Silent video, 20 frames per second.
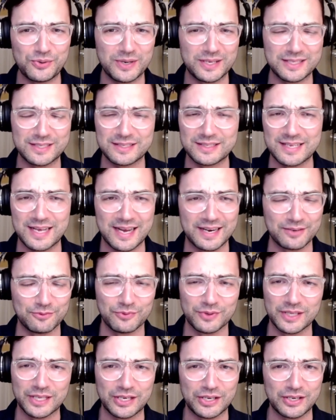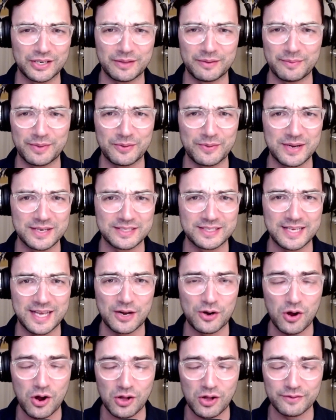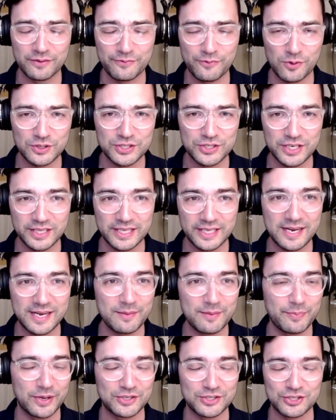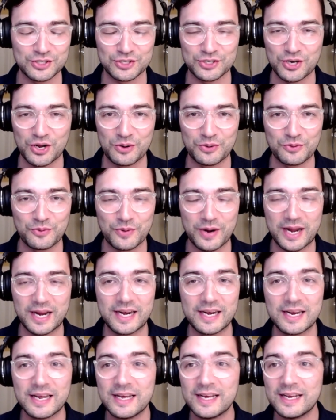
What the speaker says: It's not really good in the Midwest at all, unfortunately. A bunch of snow and rain.